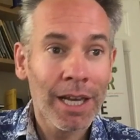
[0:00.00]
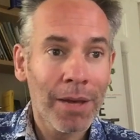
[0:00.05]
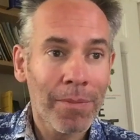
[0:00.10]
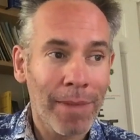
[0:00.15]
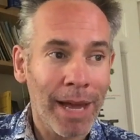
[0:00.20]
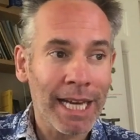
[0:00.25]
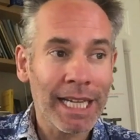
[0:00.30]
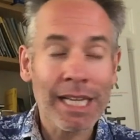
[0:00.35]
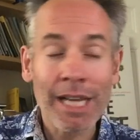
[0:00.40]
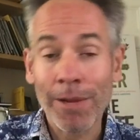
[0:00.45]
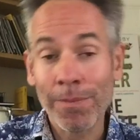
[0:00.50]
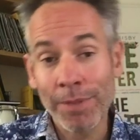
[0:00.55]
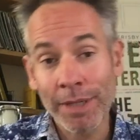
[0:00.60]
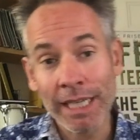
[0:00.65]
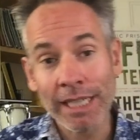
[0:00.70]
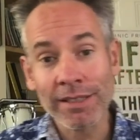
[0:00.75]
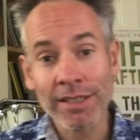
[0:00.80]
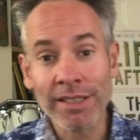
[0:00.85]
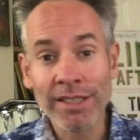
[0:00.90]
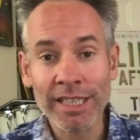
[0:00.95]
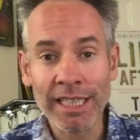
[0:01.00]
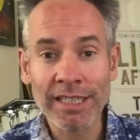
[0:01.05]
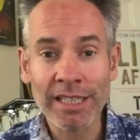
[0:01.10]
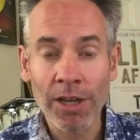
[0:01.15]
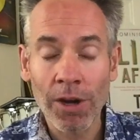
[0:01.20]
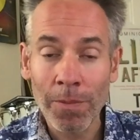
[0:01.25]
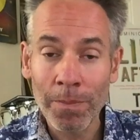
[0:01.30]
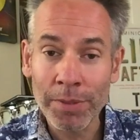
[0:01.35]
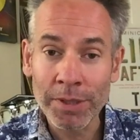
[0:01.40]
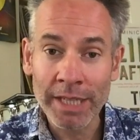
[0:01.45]
Many companies are
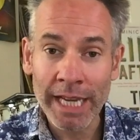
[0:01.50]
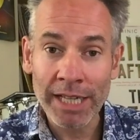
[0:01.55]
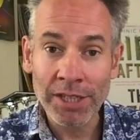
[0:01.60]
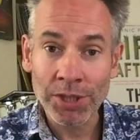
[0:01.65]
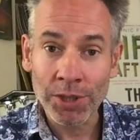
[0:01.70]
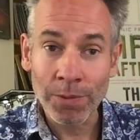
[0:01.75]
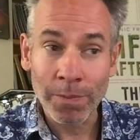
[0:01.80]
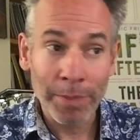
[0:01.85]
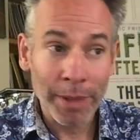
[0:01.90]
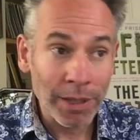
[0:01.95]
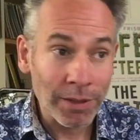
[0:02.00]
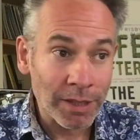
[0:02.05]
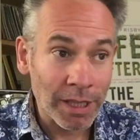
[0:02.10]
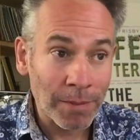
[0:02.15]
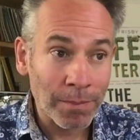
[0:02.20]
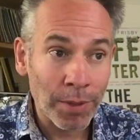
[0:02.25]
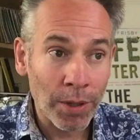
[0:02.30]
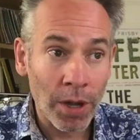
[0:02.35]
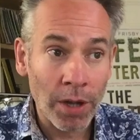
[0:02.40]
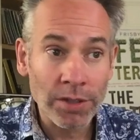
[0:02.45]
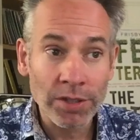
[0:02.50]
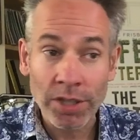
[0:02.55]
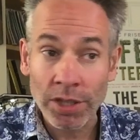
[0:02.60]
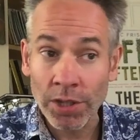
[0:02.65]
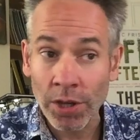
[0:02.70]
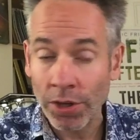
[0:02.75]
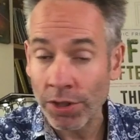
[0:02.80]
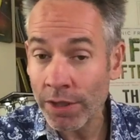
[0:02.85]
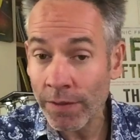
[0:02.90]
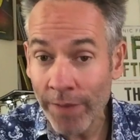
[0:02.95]
sitting on potential building plots
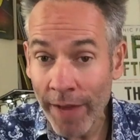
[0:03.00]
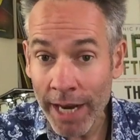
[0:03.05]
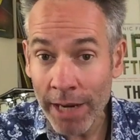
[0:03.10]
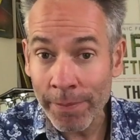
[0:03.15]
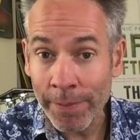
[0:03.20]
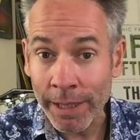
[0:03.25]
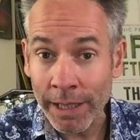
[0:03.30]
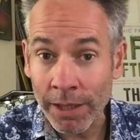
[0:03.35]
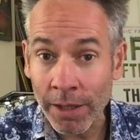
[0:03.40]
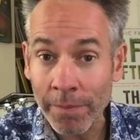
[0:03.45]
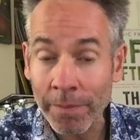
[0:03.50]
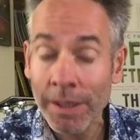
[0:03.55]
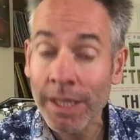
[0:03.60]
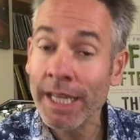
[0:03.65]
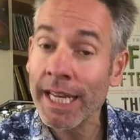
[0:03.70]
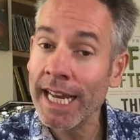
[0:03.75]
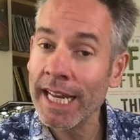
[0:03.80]
and not developing them.